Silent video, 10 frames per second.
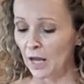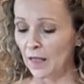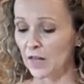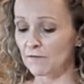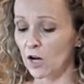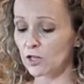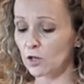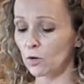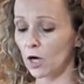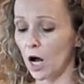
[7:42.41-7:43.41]
Then I've
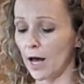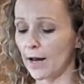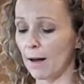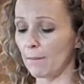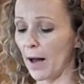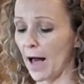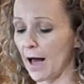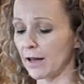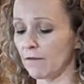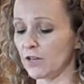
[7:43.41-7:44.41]
also got a
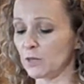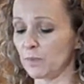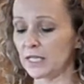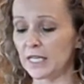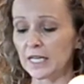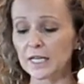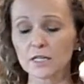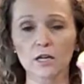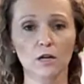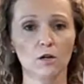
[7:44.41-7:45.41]
bag of these petite